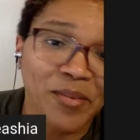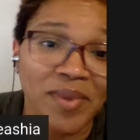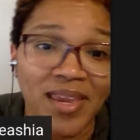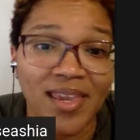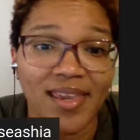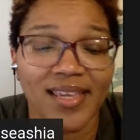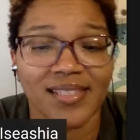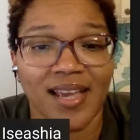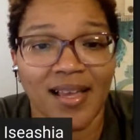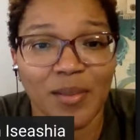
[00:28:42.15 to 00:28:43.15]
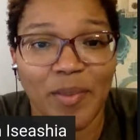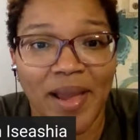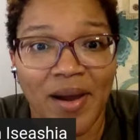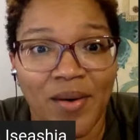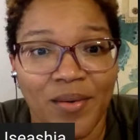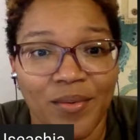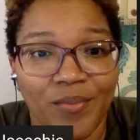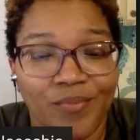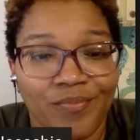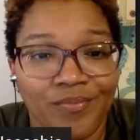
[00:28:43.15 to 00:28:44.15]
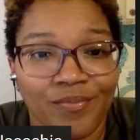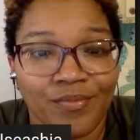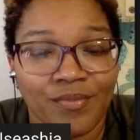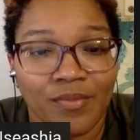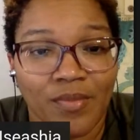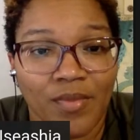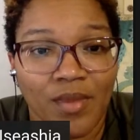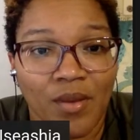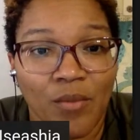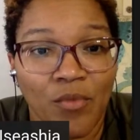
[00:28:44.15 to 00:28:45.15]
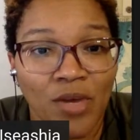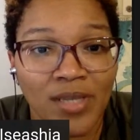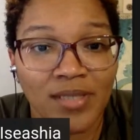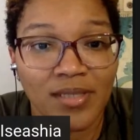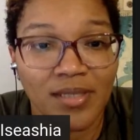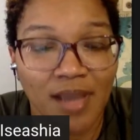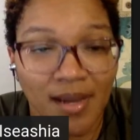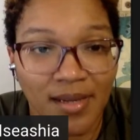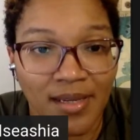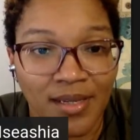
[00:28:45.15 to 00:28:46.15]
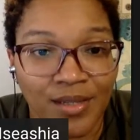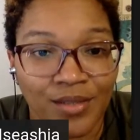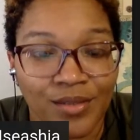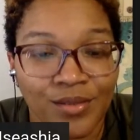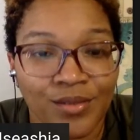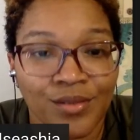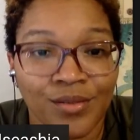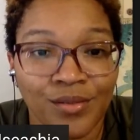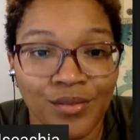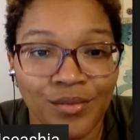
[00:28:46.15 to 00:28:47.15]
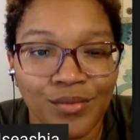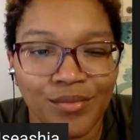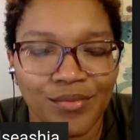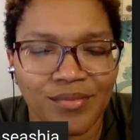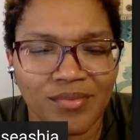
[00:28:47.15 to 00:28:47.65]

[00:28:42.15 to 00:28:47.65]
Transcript: For me, it's all about one, talking, two,